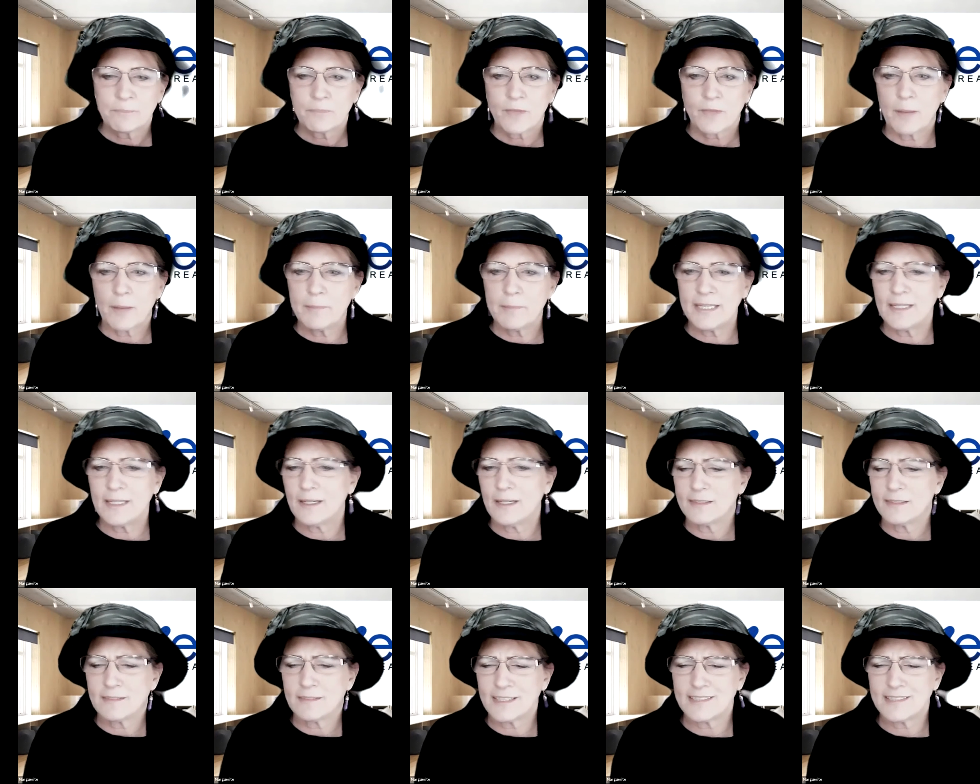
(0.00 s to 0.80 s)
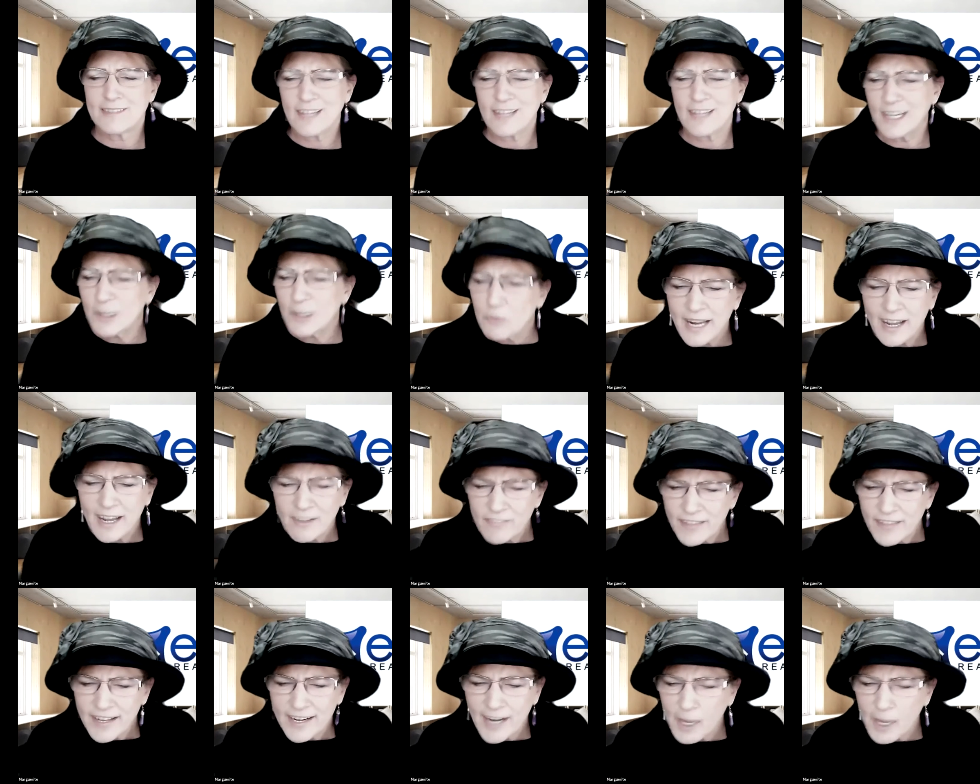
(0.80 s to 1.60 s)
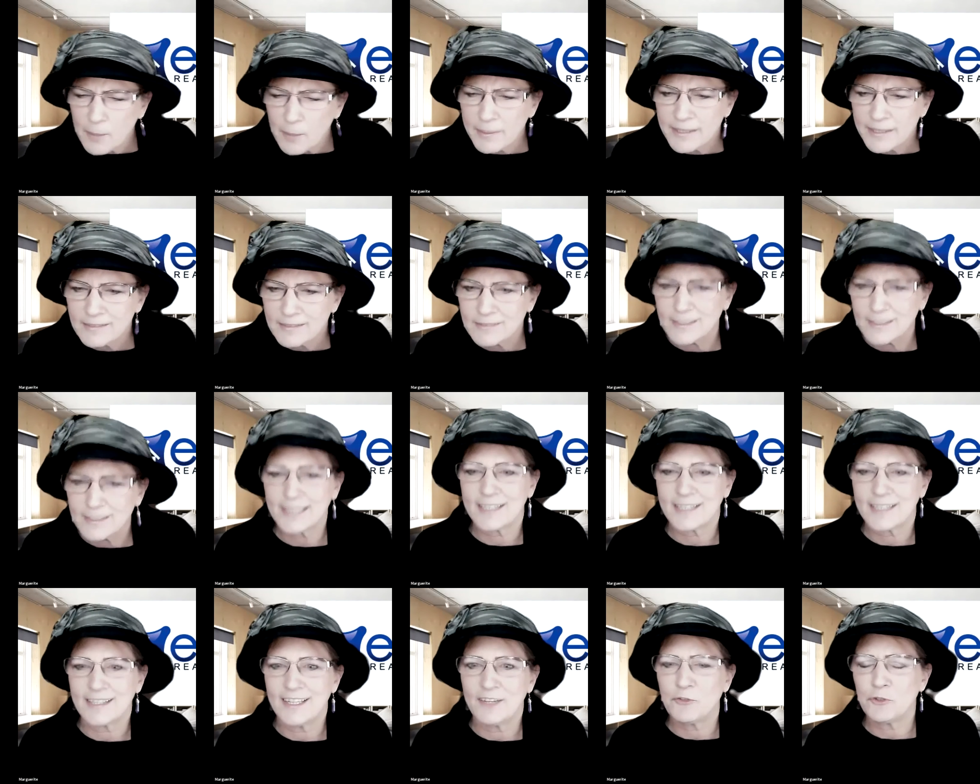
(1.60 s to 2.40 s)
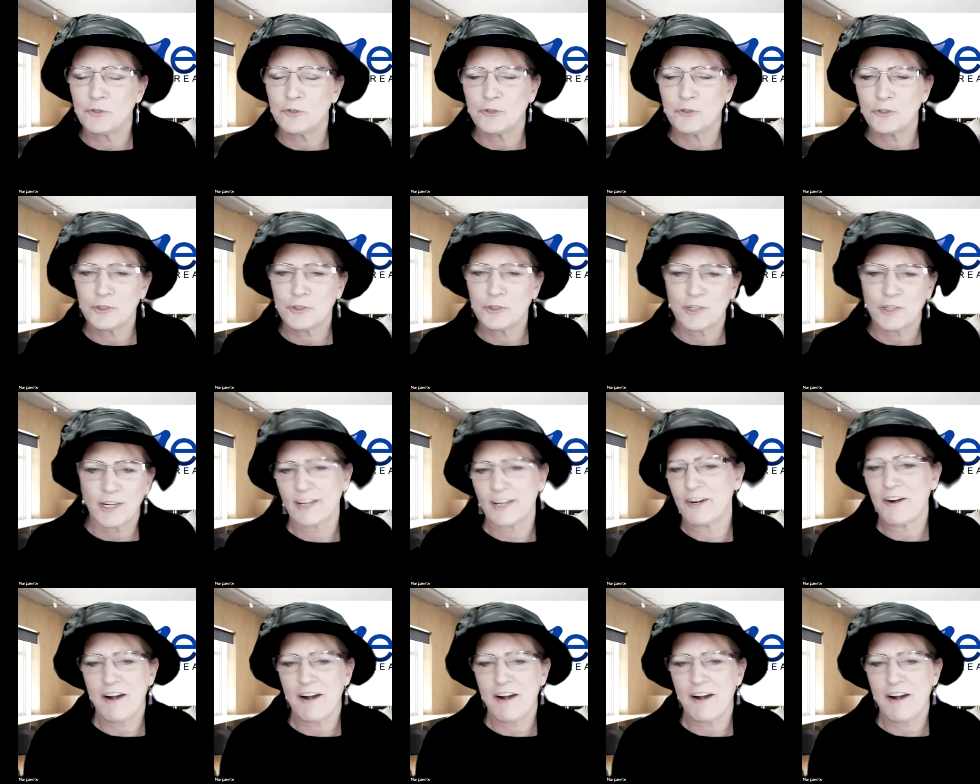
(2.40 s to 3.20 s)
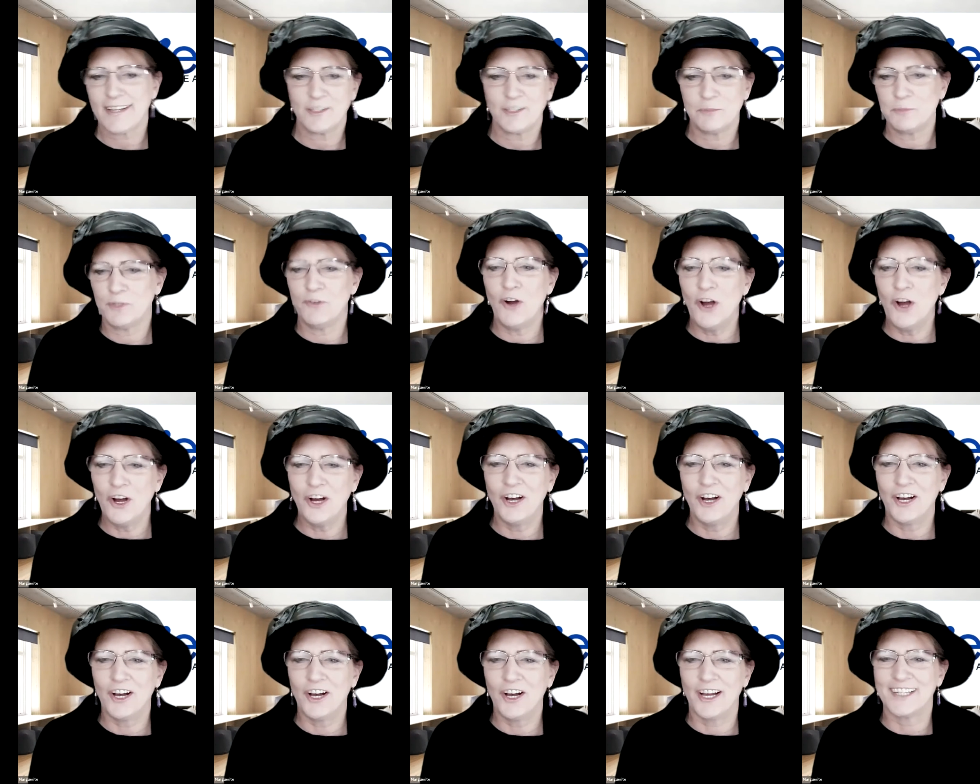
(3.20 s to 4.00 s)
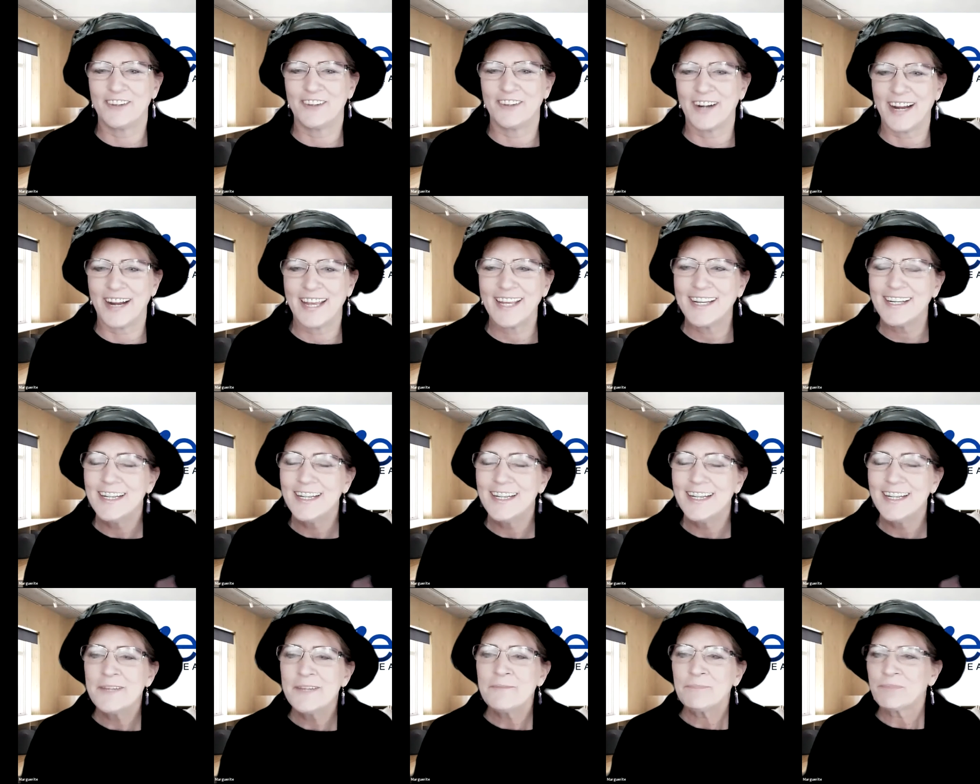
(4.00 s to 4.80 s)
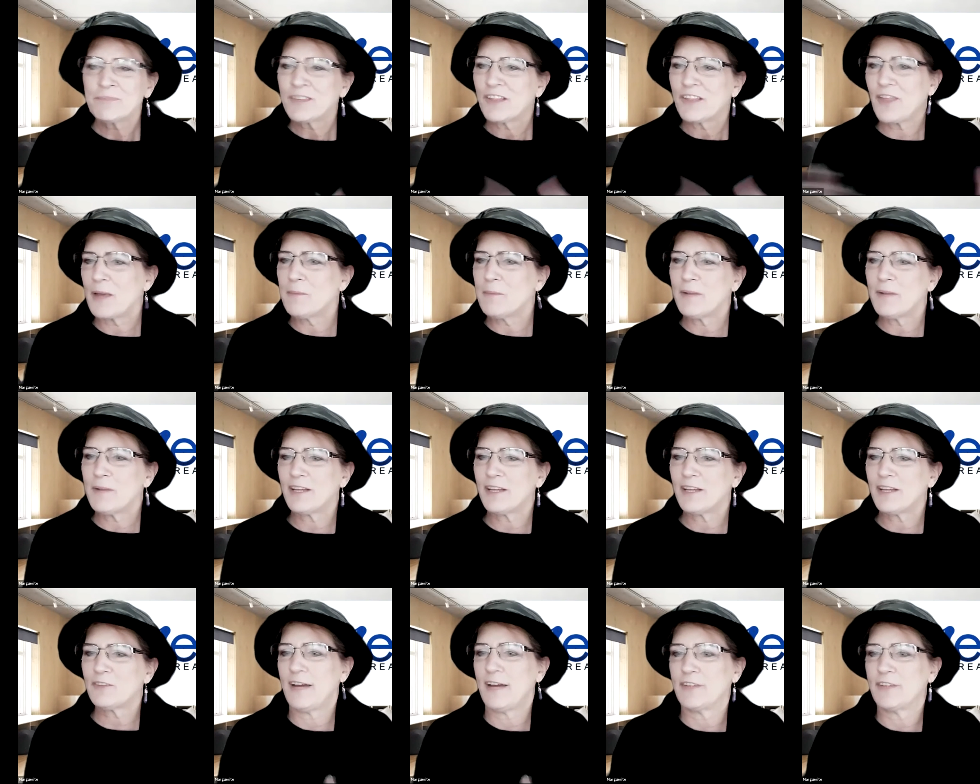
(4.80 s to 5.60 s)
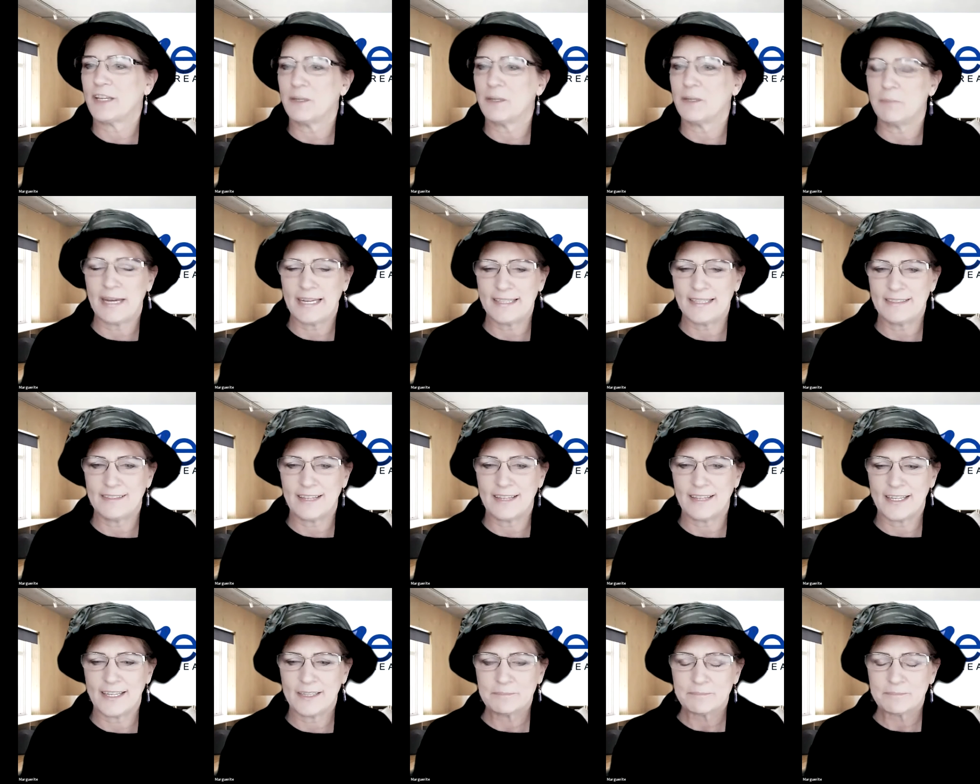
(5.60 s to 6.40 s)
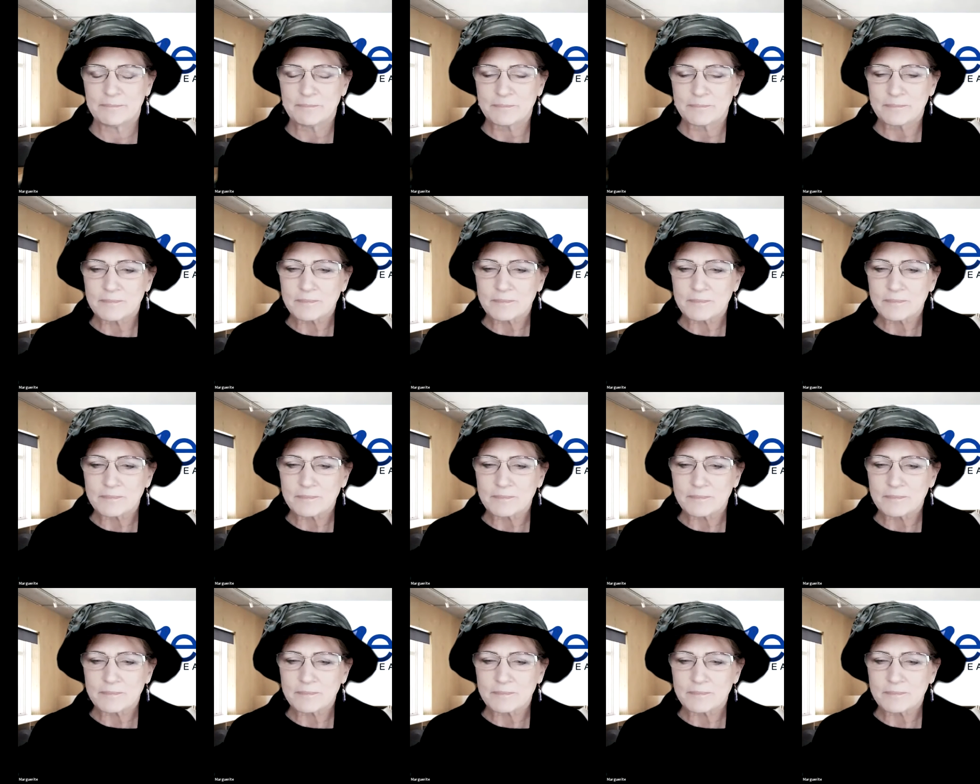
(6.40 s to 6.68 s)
I mean, does anyone have that happen? Like, if you do, you're like, all right, you move on, right? They must be having a bad day.